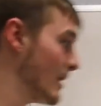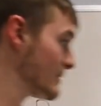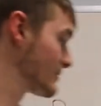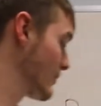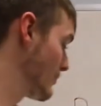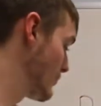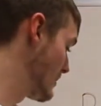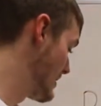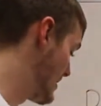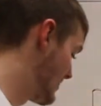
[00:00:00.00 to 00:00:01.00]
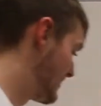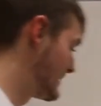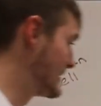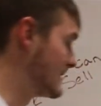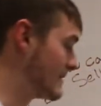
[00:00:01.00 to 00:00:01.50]
So
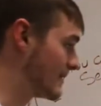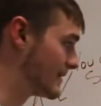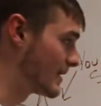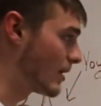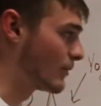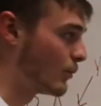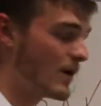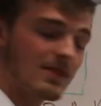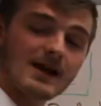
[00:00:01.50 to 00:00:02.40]
the one